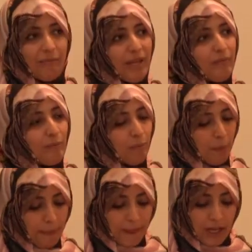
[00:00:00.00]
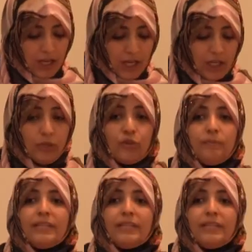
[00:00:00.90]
who are struggling